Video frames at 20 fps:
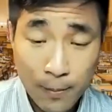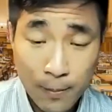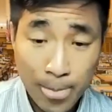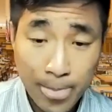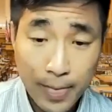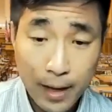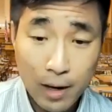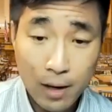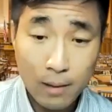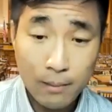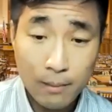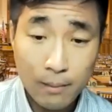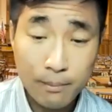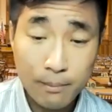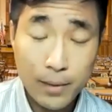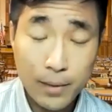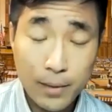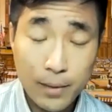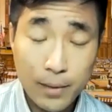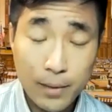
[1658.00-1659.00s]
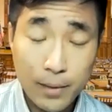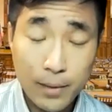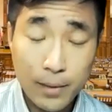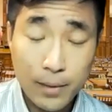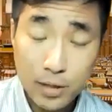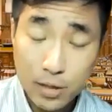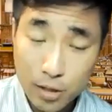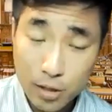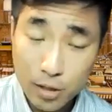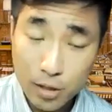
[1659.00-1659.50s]
But
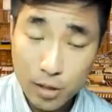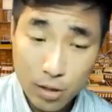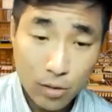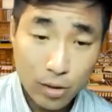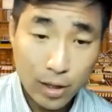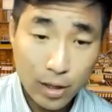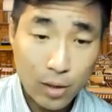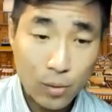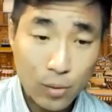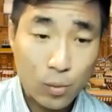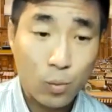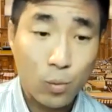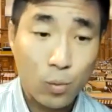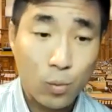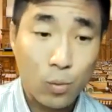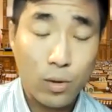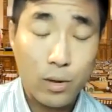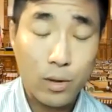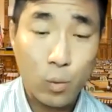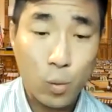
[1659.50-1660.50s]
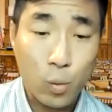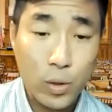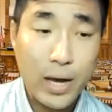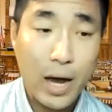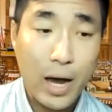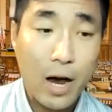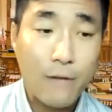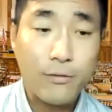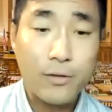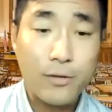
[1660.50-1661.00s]
two, again, we have
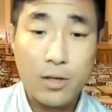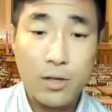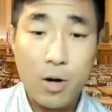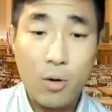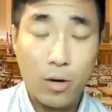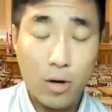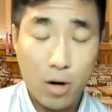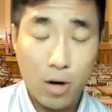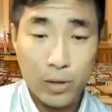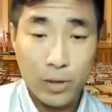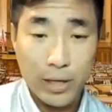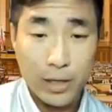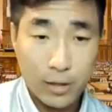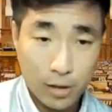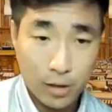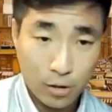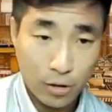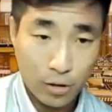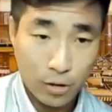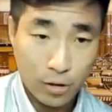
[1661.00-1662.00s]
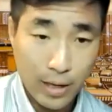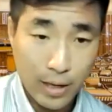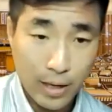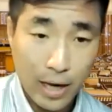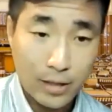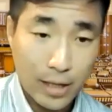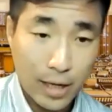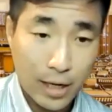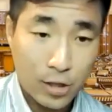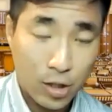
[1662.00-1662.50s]
to know our own history as
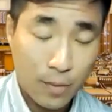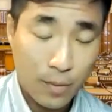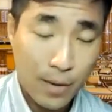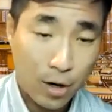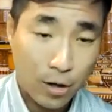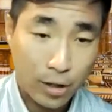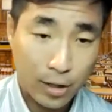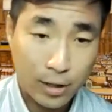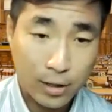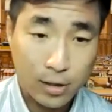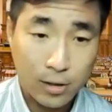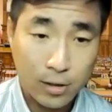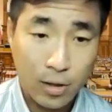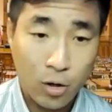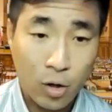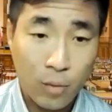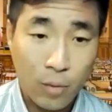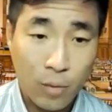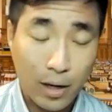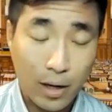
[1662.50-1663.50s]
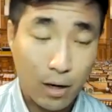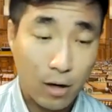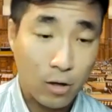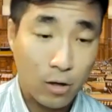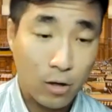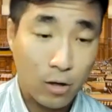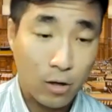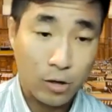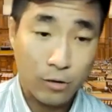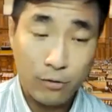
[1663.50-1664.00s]
Asian Americans going back
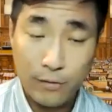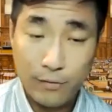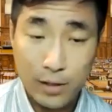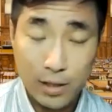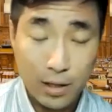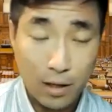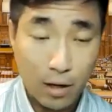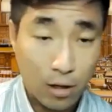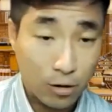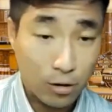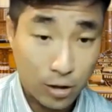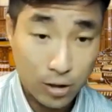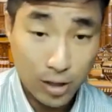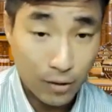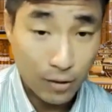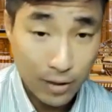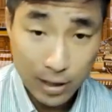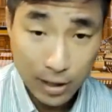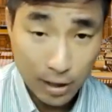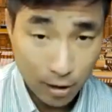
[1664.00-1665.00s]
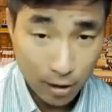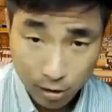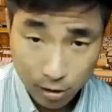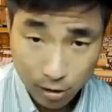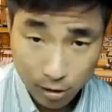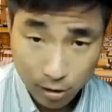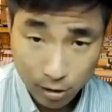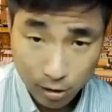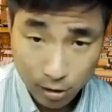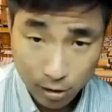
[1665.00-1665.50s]
150 to 170 years
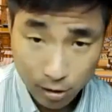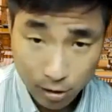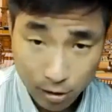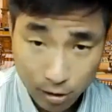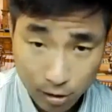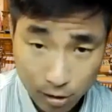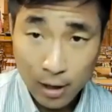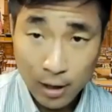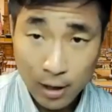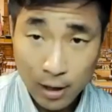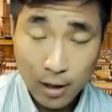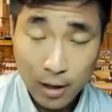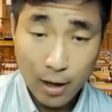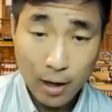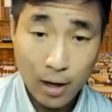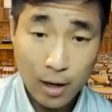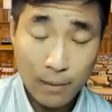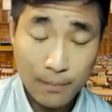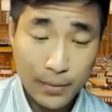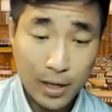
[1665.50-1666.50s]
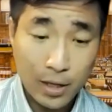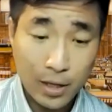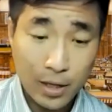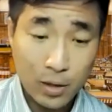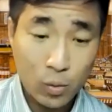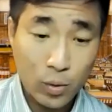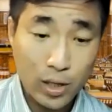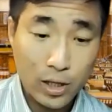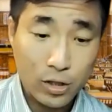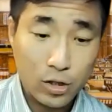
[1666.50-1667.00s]
ago, in
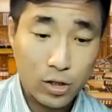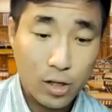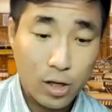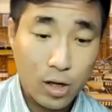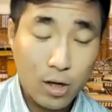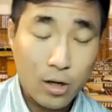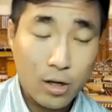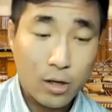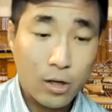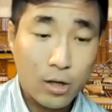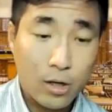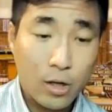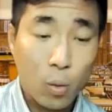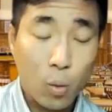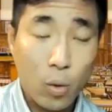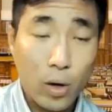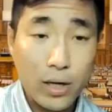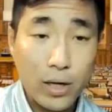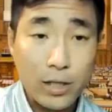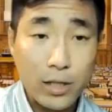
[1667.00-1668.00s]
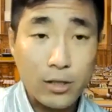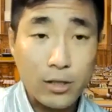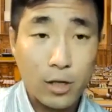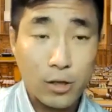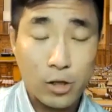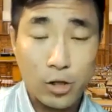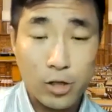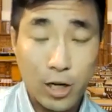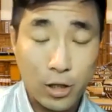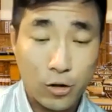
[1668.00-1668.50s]
which, what is our
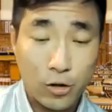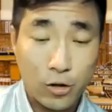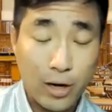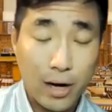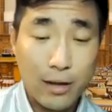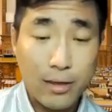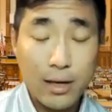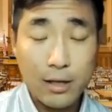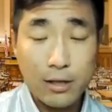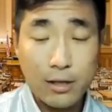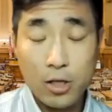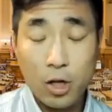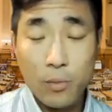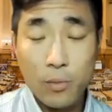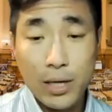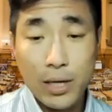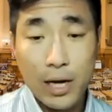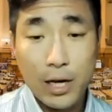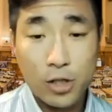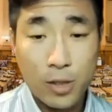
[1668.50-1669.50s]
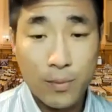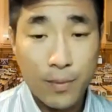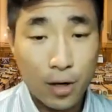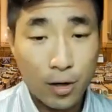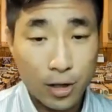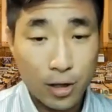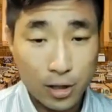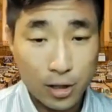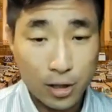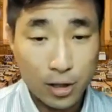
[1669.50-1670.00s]
trajectory? I think so many Asian
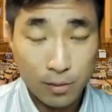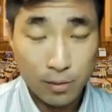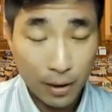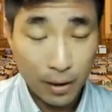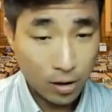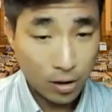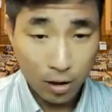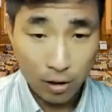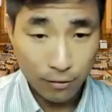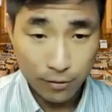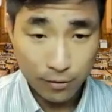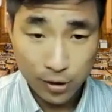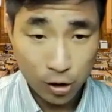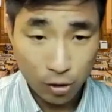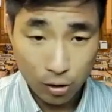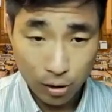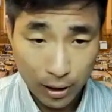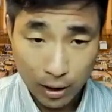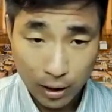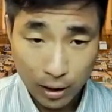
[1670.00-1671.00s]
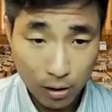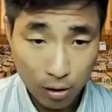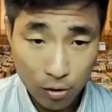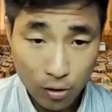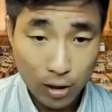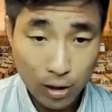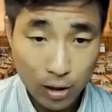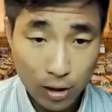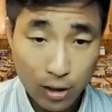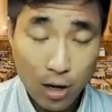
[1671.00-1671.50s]
Americans, myself certainly included,
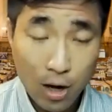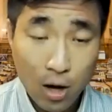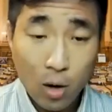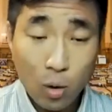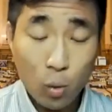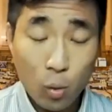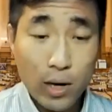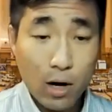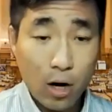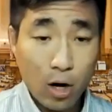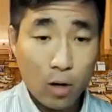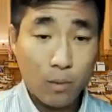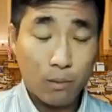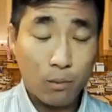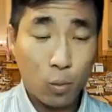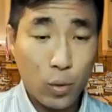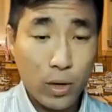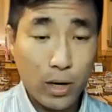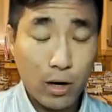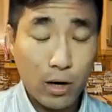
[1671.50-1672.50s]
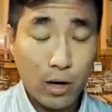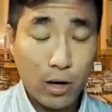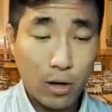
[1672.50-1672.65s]
we are